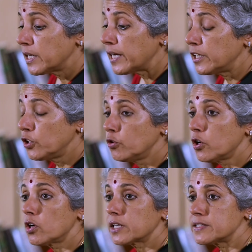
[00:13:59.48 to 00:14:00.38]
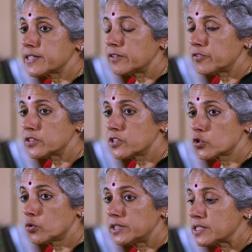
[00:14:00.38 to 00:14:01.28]
And in New York and San
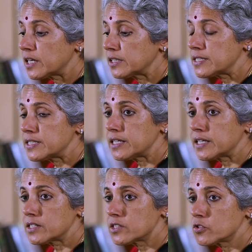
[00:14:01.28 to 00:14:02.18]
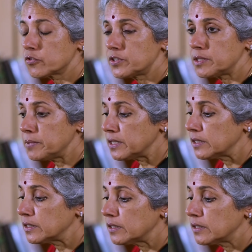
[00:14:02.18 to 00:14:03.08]
Francisco, they started seeing cases of T B
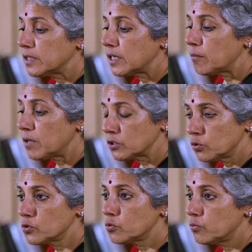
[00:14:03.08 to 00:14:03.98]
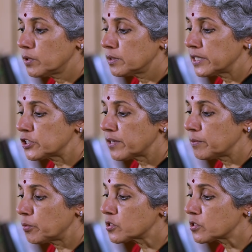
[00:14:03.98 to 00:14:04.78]
among those who were H I V